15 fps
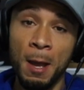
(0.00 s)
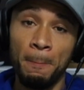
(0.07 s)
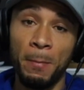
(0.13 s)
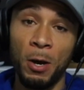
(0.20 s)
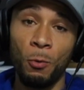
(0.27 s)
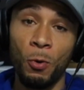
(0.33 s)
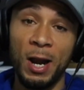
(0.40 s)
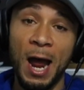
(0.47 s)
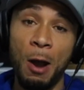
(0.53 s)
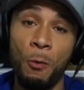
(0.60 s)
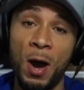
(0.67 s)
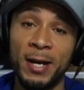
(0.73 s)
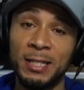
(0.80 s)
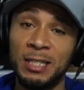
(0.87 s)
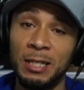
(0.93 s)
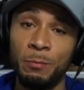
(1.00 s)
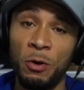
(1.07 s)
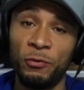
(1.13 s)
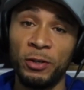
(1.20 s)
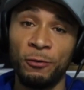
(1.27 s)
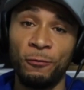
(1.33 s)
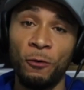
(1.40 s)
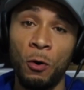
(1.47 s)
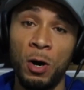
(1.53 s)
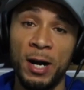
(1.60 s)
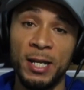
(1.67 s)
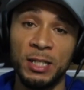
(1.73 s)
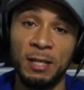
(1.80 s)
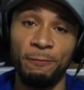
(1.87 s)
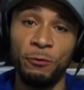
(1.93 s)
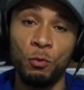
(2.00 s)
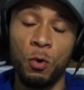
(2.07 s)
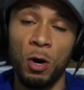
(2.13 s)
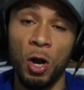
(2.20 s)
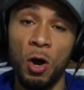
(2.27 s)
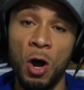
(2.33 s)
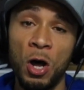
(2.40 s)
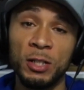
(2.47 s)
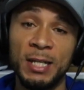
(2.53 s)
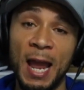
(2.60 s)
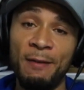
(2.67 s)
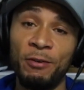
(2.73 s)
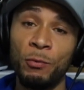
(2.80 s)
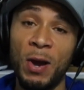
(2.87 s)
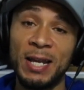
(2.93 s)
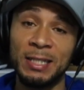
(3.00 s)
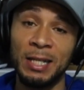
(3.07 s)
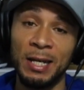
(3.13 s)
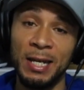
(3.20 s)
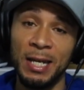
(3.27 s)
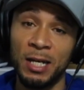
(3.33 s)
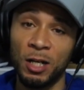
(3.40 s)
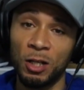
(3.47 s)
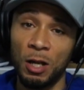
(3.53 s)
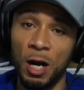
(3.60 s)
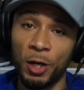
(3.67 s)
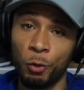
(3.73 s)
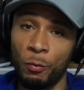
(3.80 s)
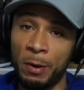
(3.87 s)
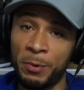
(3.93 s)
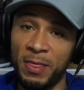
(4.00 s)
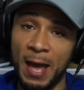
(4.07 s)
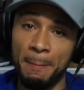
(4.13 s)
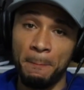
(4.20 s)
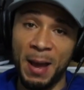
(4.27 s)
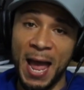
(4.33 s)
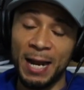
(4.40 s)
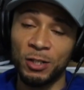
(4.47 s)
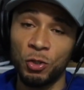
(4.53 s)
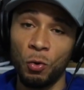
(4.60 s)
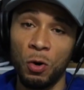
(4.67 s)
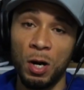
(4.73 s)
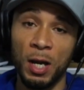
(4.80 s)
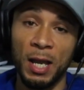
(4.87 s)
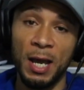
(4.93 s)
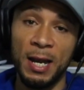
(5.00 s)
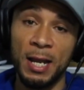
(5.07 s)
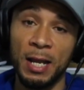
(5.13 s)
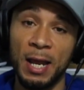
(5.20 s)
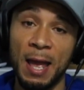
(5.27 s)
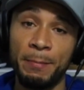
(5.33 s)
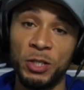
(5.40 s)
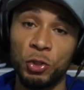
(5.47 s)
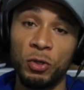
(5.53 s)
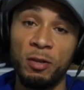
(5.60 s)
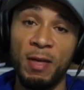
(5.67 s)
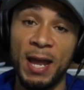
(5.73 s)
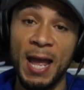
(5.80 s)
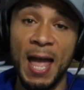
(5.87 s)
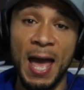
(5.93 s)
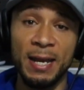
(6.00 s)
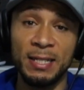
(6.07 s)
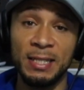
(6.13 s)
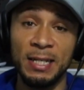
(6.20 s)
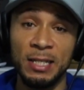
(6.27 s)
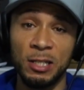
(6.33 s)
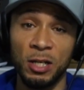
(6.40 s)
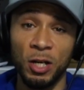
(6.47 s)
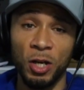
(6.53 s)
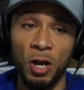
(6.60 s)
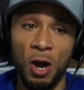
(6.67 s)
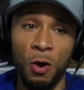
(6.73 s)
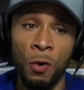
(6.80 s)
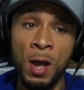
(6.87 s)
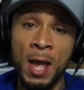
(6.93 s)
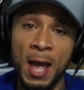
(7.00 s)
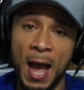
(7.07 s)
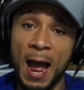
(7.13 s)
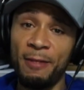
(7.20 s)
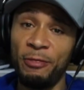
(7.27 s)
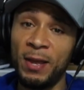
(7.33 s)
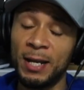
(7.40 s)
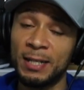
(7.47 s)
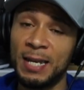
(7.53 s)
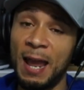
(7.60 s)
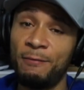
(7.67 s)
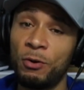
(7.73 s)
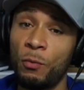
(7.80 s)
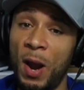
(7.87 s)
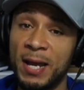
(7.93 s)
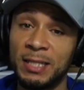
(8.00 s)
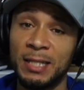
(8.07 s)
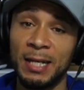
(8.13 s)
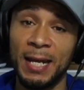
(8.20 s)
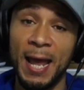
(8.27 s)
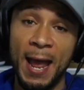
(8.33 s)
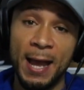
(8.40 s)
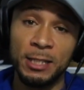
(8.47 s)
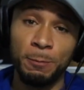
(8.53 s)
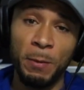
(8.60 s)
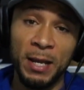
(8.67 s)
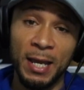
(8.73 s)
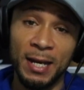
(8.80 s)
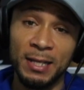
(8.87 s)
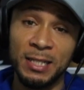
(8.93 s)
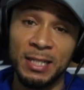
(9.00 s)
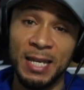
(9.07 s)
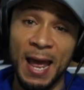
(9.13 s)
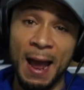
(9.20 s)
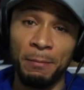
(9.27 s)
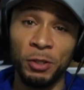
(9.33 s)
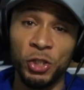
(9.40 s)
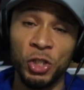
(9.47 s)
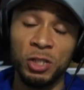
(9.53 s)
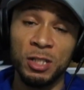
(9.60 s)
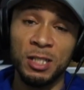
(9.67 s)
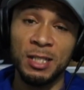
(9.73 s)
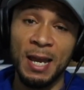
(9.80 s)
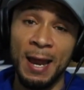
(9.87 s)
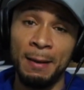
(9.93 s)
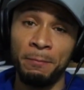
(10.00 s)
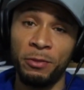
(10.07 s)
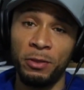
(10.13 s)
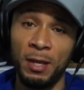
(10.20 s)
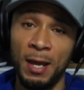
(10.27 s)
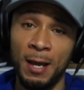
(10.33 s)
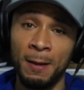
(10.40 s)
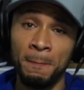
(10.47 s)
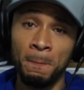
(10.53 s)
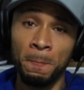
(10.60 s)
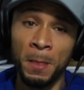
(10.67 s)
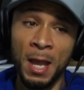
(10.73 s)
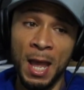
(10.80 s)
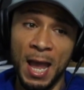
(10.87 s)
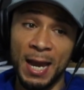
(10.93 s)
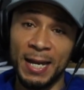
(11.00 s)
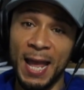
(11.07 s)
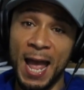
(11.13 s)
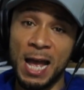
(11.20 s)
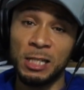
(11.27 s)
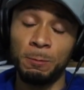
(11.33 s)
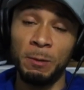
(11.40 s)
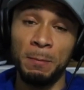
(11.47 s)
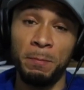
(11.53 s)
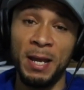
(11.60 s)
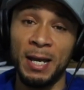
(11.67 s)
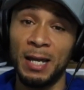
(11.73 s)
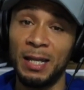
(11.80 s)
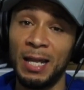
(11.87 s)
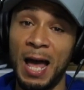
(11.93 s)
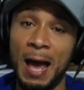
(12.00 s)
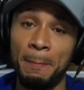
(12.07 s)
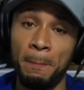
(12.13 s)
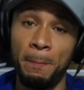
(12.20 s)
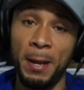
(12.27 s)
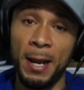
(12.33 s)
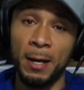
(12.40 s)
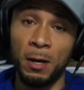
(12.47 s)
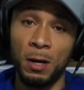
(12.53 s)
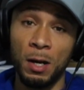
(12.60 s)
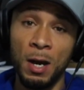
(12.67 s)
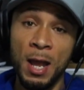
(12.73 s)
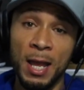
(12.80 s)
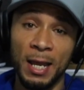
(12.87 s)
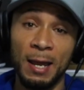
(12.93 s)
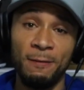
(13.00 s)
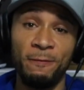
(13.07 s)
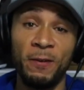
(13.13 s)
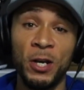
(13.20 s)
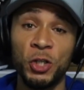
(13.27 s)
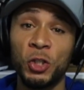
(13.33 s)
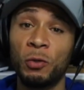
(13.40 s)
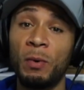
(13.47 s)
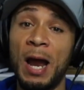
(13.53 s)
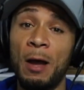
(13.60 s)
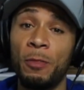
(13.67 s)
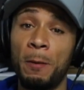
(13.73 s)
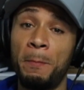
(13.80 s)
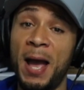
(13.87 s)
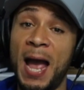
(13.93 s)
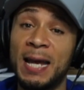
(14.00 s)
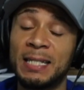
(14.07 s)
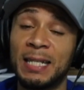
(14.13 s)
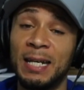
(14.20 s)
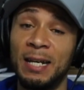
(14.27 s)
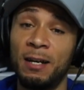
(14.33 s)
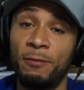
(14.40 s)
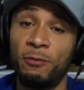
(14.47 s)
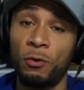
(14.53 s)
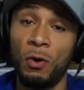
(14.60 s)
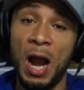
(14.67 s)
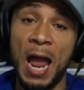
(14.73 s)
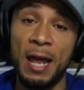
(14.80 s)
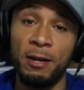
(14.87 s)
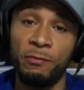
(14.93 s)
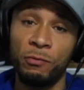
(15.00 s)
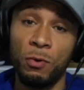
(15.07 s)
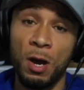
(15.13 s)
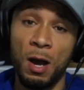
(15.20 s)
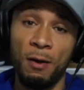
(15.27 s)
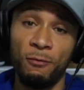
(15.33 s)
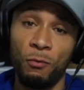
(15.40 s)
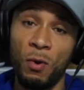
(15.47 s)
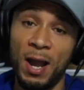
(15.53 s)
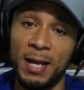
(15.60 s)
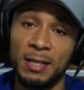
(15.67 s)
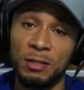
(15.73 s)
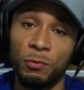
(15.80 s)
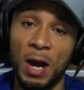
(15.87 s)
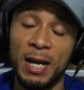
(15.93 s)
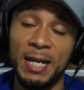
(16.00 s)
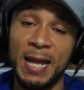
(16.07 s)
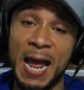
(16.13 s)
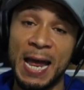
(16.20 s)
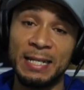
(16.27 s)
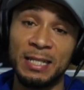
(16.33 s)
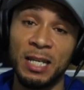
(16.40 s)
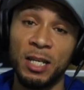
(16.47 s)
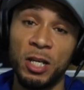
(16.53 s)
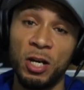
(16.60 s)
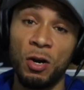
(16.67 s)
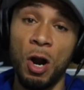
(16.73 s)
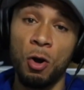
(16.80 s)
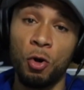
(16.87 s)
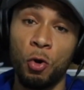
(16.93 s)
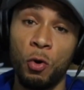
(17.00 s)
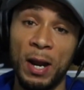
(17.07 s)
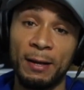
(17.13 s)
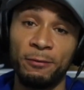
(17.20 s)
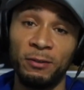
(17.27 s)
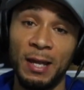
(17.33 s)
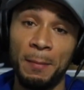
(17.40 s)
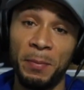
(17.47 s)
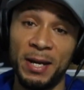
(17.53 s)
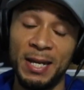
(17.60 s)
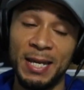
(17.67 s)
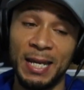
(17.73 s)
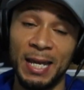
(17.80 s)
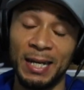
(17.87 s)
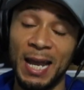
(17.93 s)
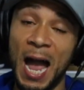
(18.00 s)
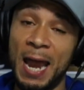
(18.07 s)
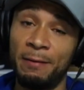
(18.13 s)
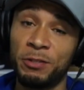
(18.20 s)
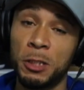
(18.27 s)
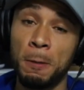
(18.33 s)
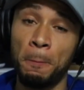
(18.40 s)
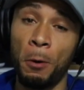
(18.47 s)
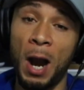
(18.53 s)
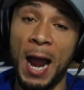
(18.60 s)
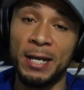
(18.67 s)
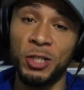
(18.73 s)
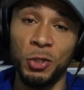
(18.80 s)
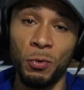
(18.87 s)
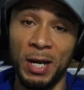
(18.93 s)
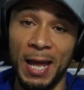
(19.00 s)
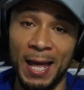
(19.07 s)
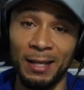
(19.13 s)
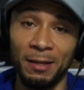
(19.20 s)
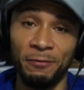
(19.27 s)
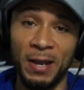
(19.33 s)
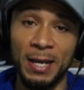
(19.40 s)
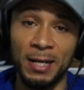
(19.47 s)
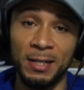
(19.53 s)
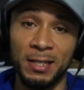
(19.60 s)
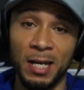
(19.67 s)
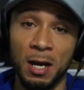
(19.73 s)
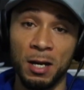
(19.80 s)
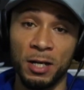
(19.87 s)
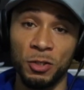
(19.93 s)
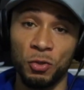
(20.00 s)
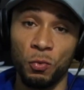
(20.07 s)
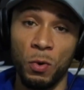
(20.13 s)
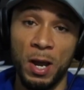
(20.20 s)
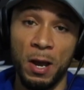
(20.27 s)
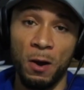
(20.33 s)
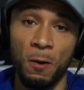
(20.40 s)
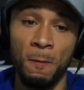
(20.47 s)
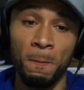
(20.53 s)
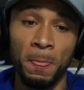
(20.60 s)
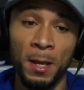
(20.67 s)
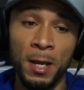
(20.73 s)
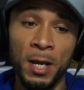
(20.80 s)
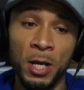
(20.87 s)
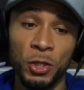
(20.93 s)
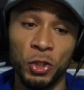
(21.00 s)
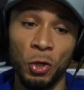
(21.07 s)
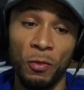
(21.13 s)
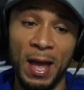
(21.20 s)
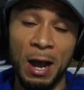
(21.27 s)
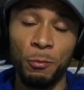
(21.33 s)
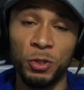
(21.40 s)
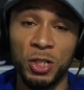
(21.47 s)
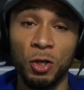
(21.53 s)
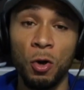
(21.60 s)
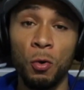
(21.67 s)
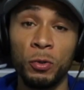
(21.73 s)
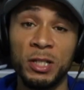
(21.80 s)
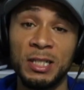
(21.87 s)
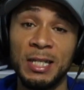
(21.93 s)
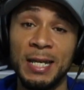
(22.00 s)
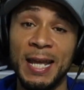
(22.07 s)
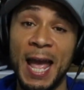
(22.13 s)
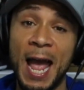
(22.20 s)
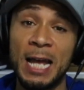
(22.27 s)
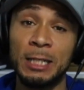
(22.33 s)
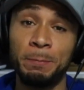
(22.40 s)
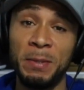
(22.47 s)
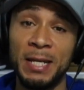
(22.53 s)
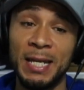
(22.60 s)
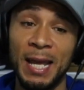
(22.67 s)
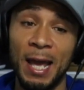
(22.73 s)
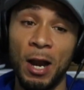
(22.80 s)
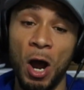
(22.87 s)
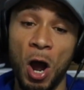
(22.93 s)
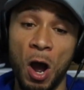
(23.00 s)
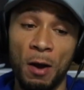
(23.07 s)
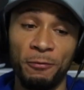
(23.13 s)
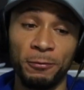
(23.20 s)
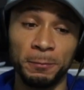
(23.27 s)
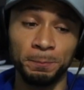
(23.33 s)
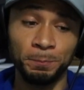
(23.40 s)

But what I want to see moving forward is, if you recall David West and Ian Clark, remember that backdoor cutting chemistry they had a season ago? I think David West and Caspi can establish the same thing. And Caspi, being a lot bigger, can finish around the basket in a variety of ways, right? He has the Euro quick flip, and he can kind of surprise you and elevate and dunk as well. So that was cool to see Caspi get off.